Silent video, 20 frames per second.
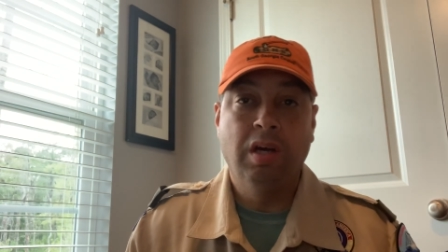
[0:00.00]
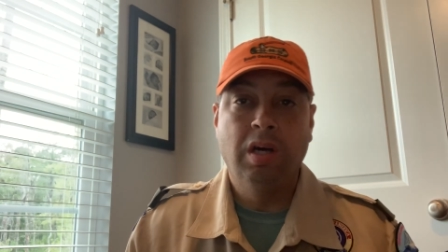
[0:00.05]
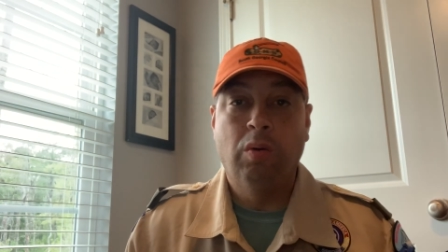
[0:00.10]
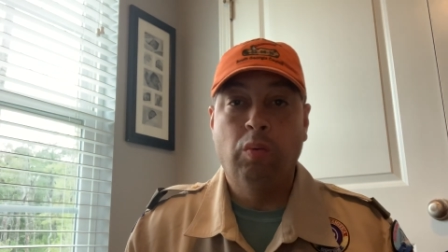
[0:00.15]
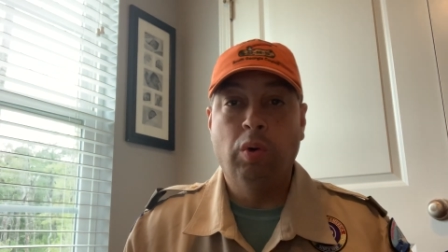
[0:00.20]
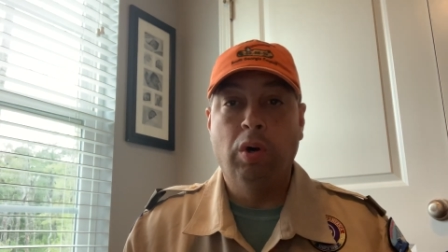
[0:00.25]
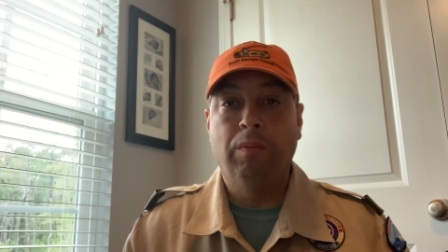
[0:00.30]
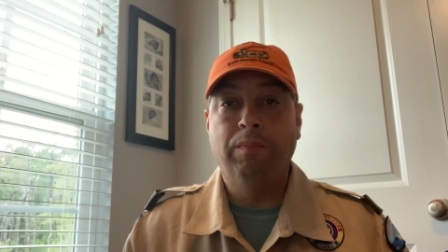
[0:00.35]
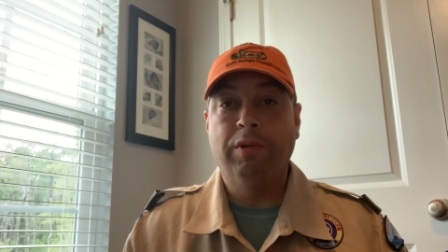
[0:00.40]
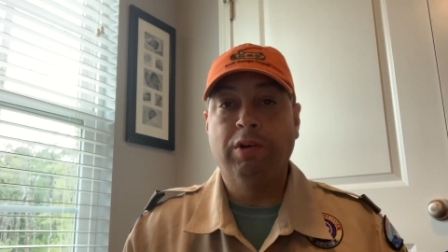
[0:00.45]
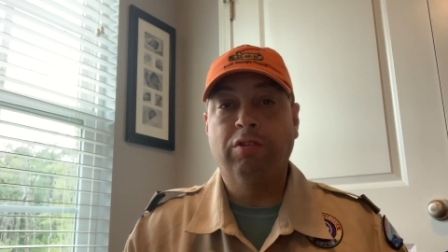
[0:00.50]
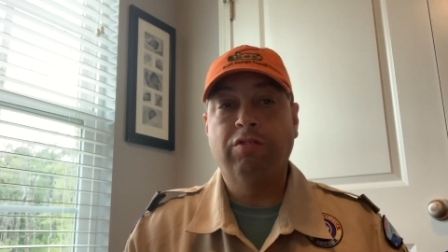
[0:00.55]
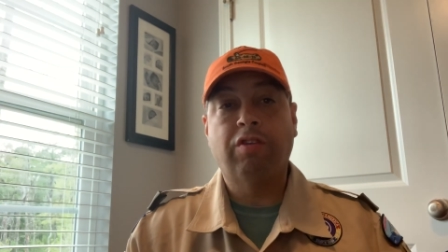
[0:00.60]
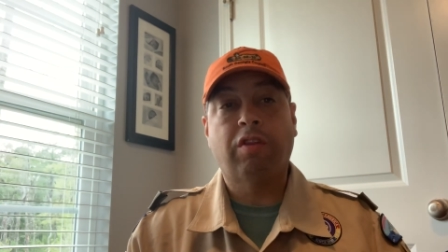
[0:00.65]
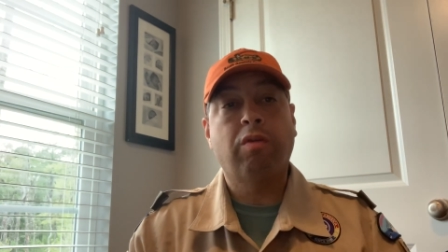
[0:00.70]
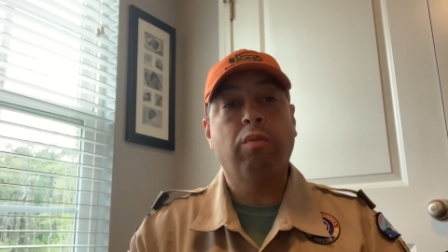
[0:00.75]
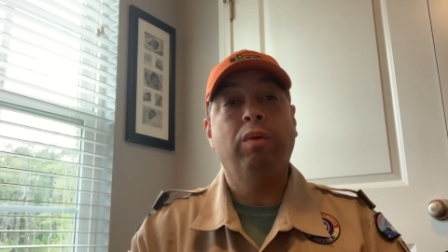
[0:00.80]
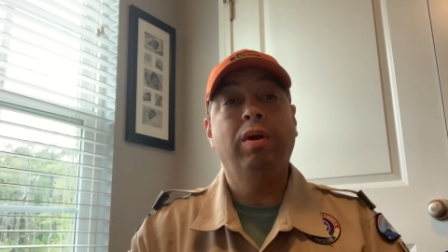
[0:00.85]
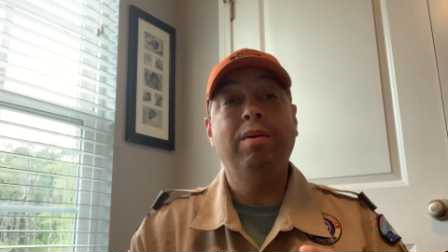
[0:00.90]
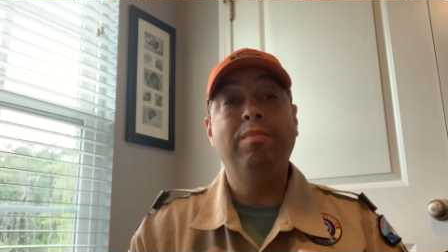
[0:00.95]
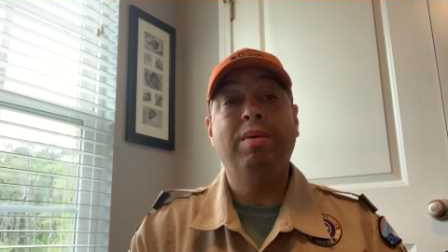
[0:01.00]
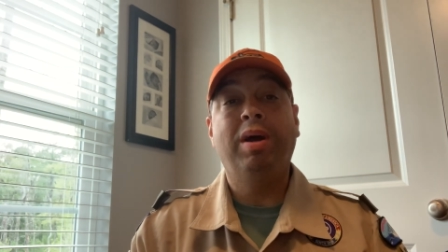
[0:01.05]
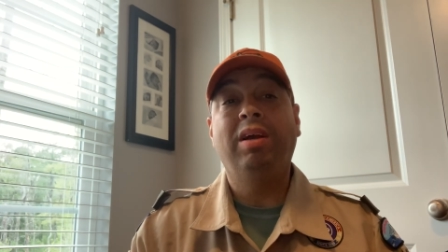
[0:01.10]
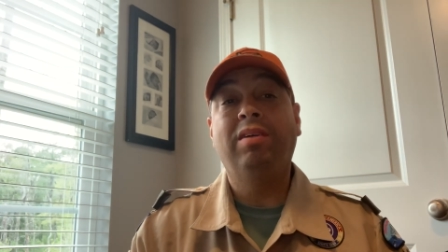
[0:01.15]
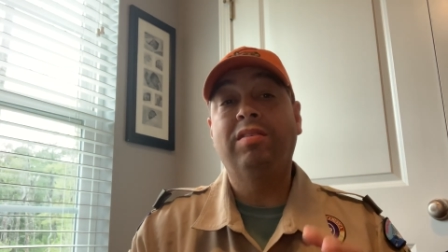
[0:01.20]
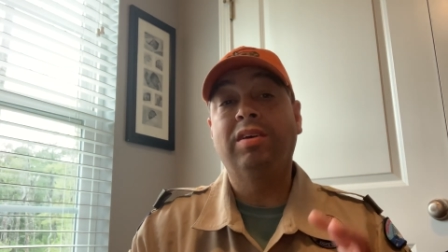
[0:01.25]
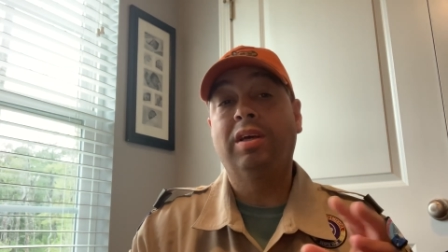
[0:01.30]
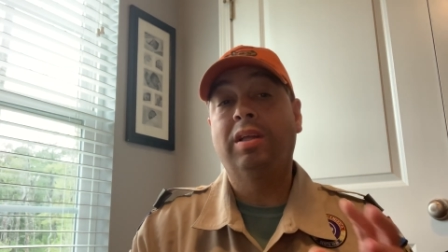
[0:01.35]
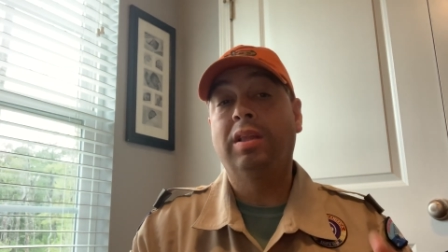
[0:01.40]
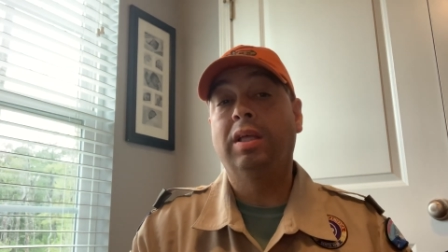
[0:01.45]
Well, there's three
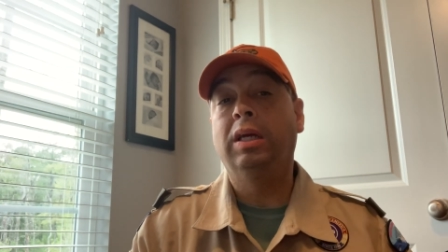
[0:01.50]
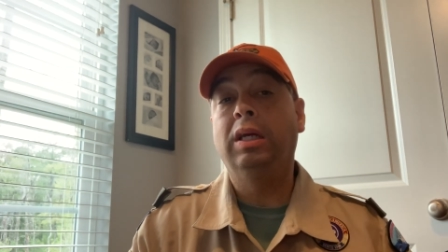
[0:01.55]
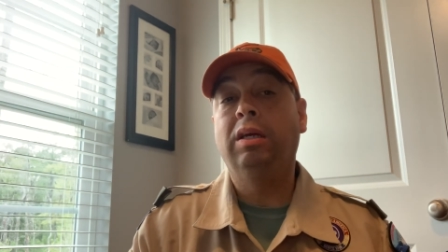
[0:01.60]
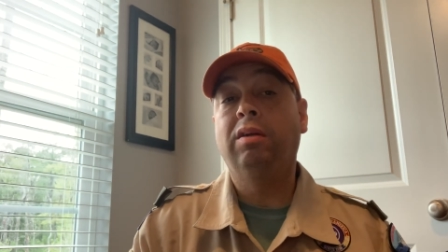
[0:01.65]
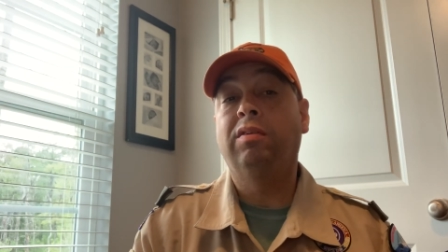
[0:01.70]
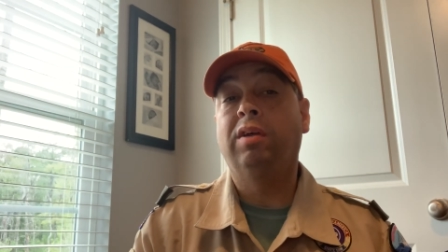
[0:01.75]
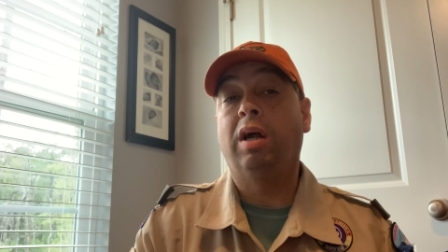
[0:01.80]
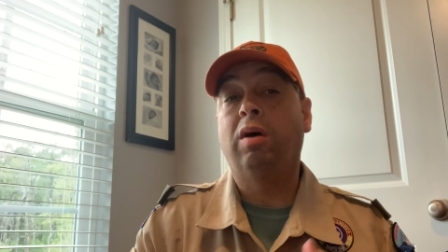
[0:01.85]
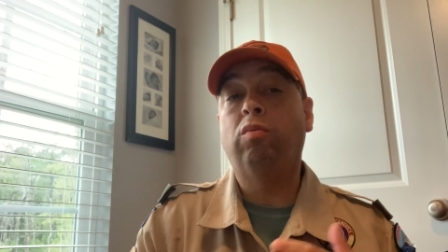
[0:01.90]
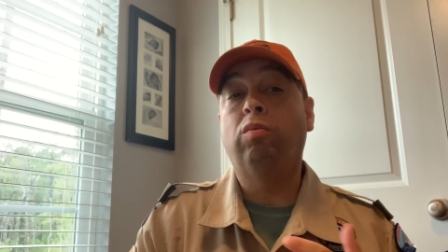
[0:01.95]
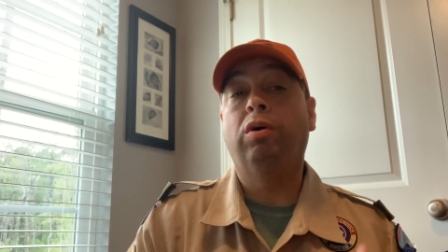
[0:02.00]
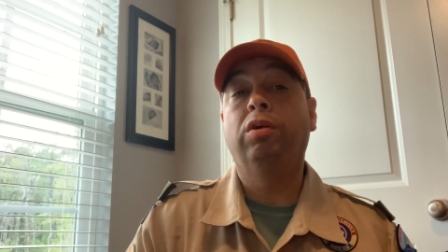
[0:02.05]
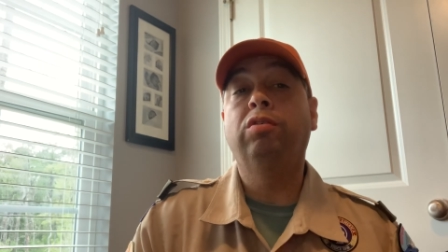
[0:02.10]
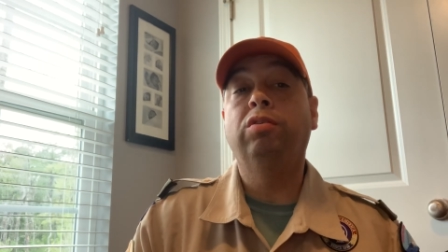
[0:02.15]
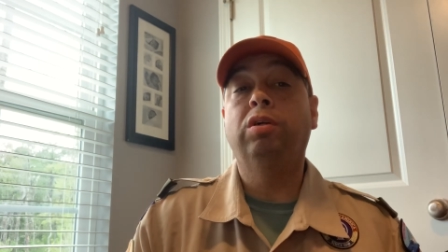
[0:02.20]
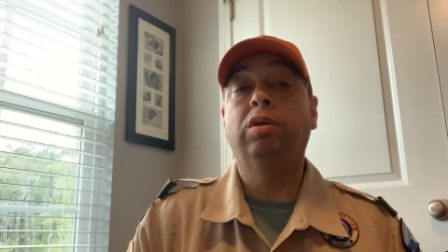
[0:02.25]
basic things that I want